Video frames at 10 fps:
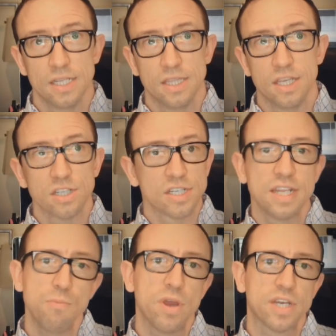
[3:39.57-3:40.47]
There's the
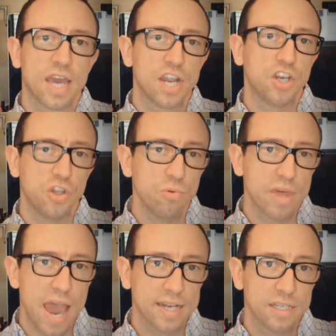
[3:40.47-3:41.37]
same way to kind of do
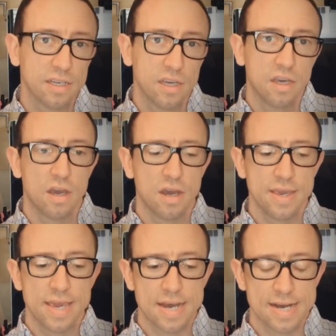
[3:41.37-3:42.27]
that
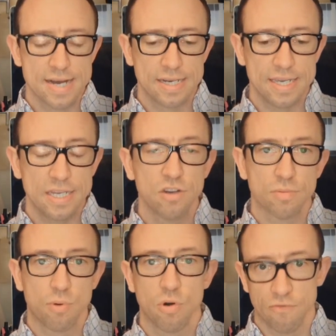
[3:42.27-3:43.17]
in your
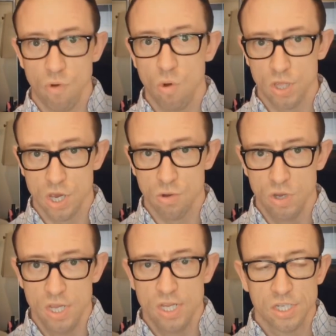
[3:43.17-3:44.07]
portfolio.
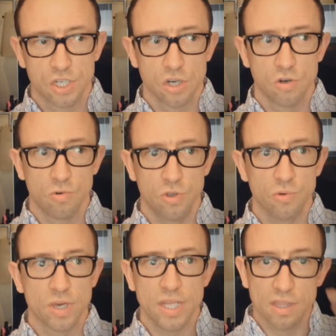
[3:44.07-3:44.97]
So
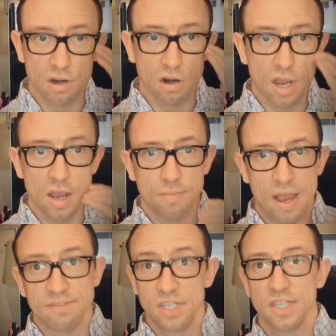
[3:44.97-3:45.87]
you can either,
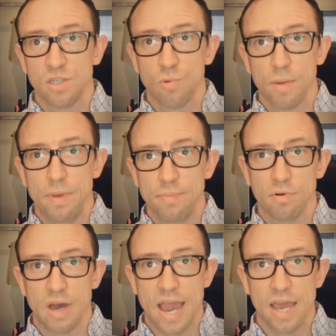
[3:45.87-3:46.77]
I've seen this where
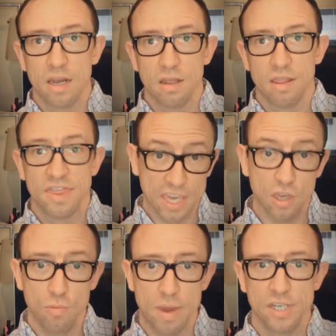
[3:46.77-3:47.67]
people had
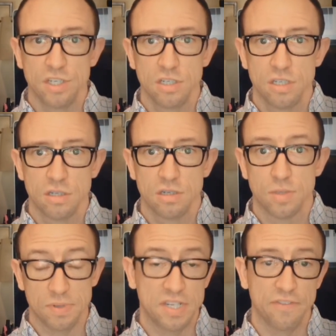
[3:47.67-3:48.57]
thank you pages
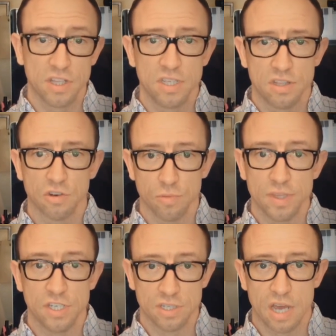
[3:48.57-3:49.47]
specifically to the group
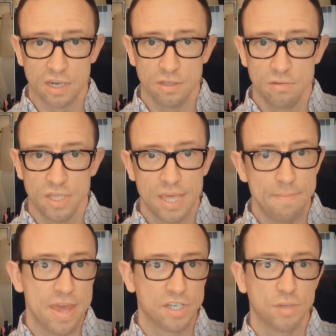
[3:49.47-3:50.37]
they just talked to that they
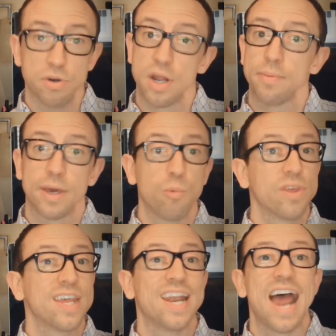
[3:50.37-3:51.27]
managed to put up like
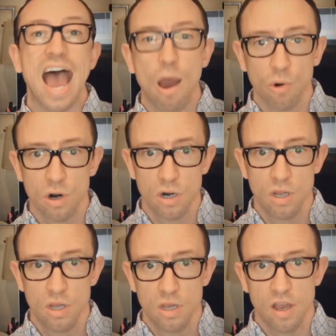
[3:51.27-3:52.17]
within an hour
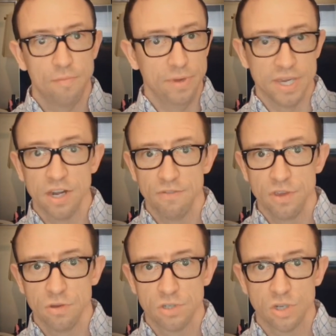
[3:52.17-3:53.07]
of being
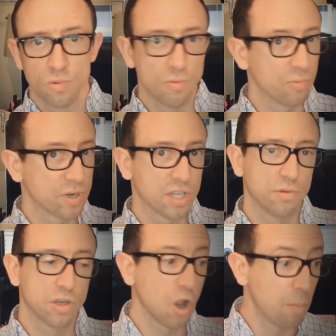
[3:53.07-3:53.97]
interviewed. So when we went to
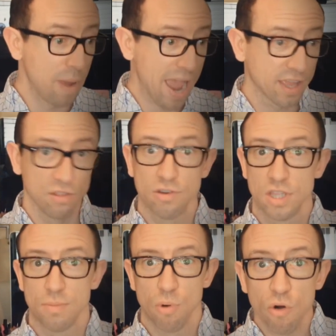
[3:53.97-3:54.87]
go back and look at
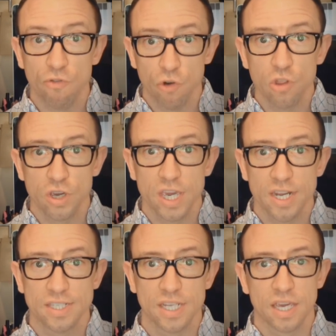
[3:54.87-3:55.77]
their portfolio again,
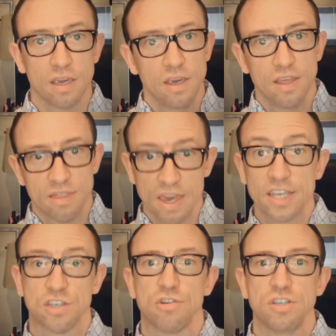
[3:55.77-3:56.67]
it's like,
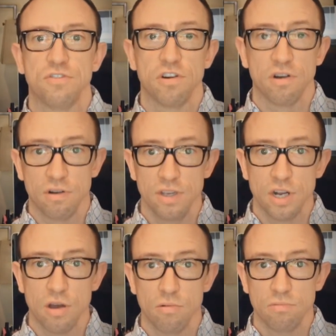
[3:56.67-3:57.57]
thanks, Chris, for,
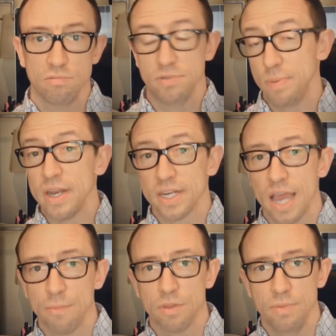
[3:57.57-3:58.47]
spending
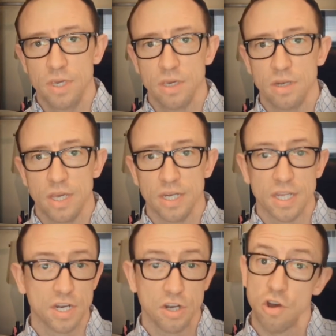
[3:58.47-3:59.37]
time with me and
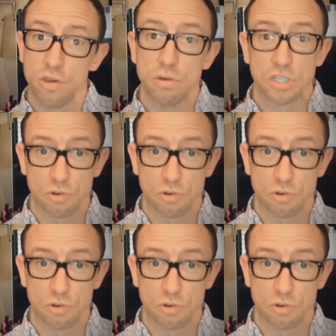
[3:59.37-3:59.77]
getting to know you is